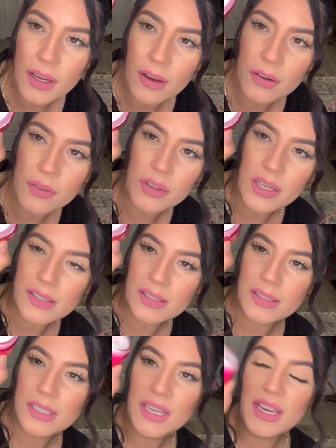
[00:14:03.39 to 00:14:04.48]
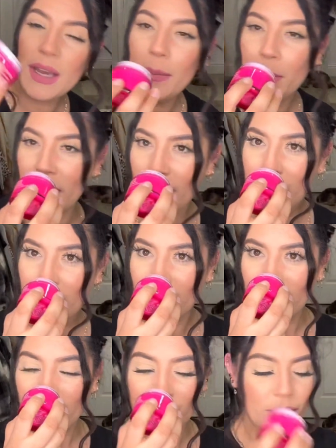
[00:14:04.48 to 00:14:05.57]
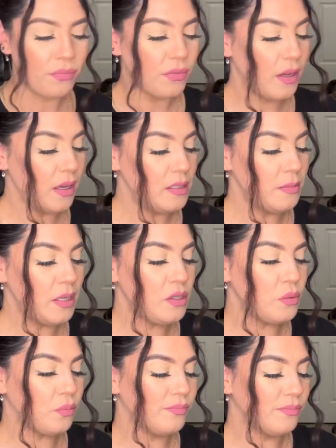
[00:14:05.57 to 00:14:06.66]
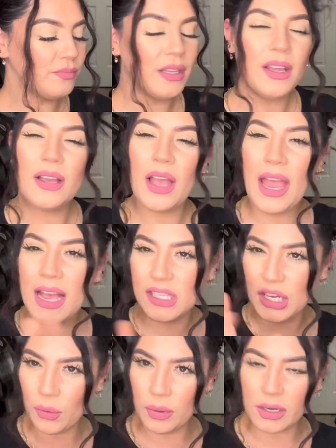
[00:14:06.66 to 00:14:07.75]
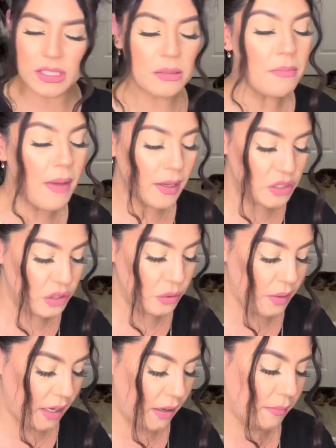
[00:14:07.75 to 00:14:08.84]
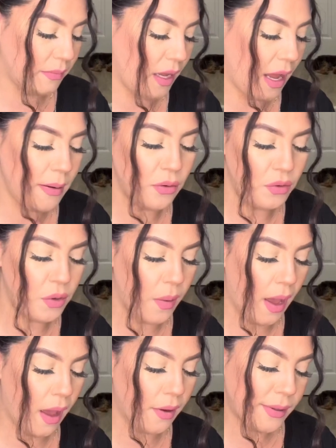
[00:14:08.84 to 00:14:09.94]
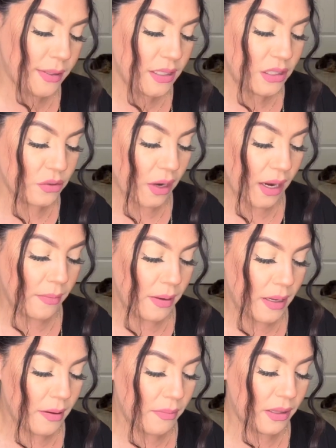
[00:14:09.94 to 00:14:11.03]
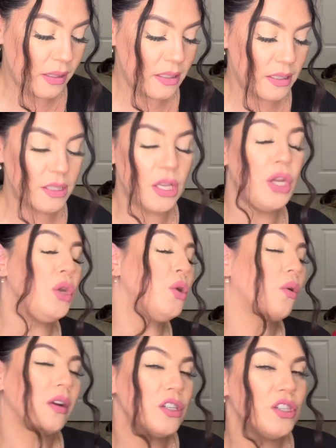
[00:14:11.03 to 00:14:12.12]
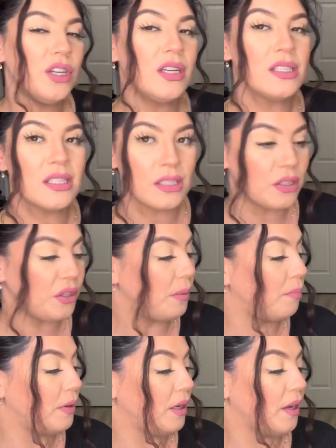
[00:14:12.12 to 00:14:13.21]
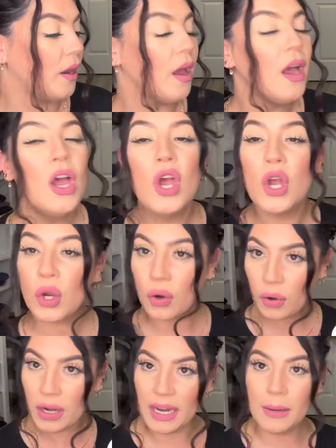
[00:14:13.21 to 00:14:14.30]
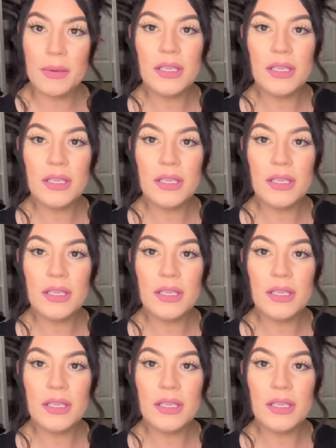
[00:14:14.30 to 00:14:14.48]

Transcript: I don't know if you guys can see it, but it smells, it has like a weird smell to it. I don't know how to describe it, but this is a nourishing sleeping cream.